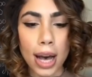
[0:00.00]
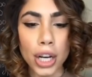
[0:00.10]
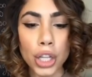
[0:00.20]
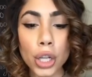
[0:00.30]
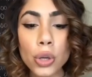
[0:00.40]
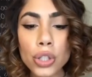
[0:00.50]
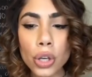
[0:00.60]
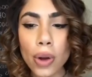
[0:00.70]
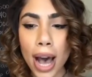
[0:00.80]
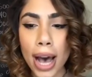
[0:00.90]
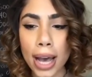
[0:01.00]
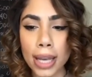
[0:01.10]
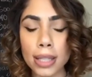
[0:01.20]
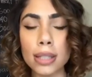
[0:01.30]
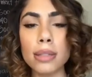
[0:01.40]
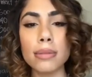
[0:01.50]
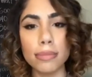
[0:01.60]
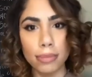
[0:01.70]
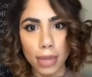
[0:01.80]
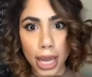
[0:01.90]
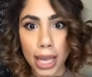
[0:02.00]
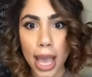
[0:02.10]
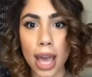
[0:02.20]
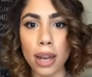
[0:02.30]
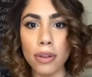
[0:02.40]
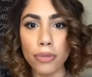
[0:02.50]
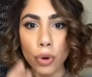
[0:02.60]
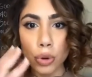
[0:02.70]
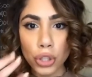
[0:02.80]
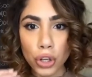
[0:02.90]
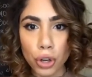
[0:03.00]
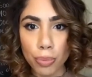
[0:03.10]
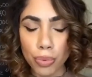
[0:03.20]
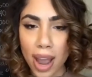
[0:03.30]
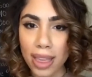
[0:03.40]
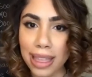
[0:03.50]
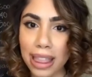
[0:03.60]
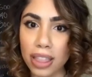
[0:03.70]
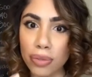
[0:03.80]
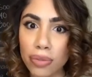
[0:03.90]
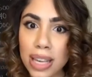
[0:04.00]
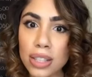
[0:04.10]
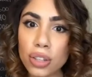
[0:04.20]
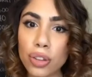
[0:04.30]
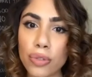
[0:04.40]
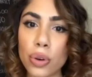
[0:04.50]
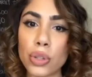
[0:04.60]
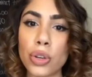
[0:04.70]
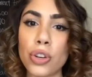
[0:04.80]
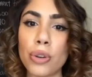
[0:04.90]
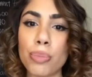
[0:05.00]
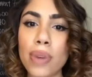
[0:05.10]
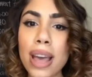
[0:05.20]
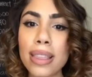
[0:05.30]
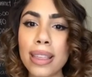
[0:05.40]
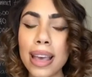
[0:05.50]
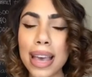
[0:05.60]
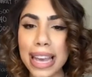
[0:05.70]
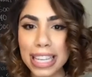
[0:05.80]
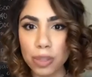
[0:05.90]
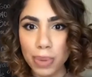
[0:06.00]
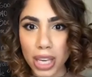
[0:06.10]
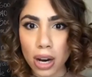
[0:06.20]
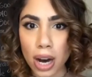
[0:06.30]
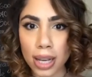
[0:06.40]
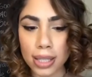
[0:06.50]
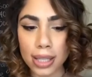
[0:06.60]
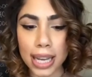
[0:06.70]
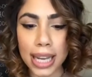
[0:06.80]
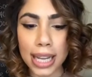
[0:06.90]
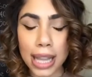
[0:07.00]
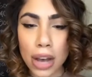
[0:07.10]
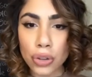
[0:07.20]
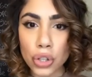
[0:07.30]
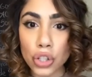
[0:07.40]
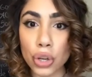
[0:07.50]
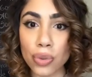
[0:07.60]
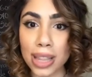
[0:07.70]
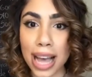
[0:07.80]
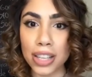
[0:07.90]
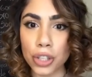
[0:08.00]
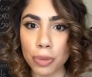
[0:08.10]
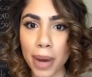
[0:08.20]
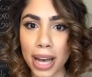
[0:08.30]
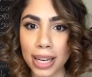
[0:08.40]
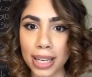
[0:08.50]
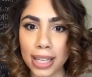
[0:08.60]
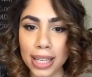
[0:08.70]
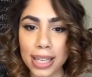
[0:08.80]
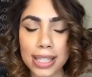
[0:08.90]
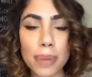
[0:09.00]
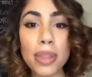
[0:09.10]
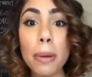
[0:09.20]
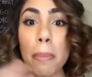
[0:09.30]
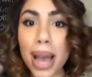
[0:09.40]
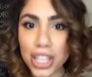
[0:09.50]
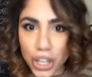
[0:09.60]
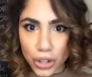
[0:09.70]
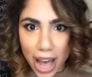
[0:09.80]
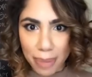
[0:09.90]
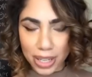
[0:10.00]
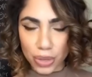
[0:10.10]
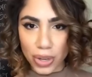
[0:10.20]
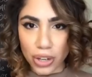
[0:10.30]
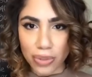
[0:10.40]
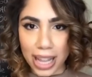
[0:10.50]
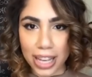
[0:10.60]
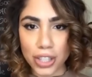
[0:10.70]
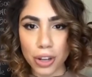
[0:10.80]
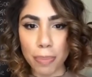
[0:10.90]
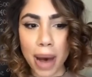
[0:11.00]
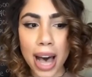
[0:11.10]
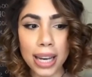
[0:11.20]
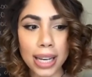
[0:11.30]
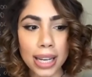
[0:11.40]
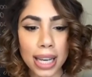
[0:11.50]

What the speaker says: Close your eyes. Again, focus on your breath, and the reason you focus on your breath is because it allows you to relax your body. Something magical happens when you relax your body.